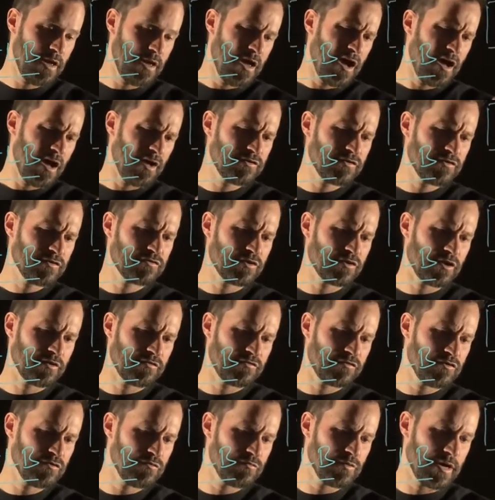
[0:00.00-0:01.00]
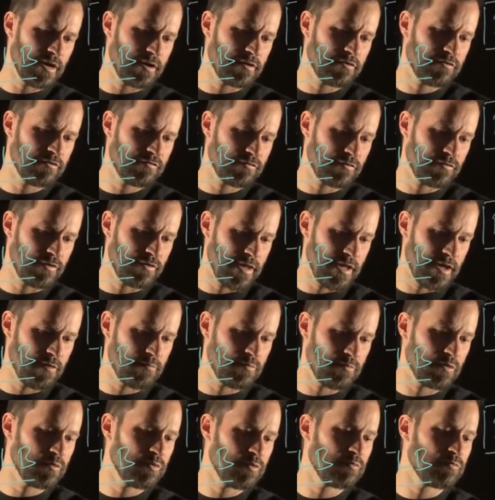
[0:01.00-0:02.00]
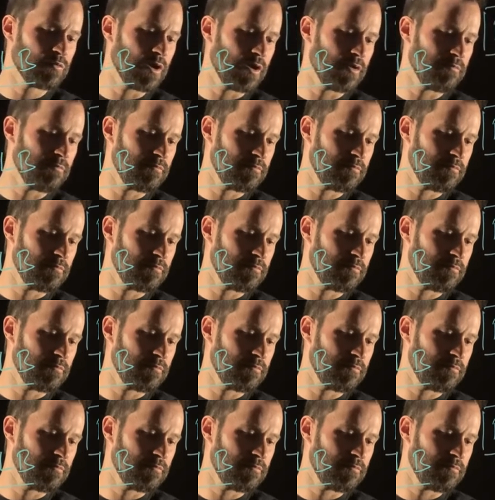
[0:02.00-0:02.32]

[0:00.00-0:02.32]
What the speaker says: I'll just draw two routers for now, but we run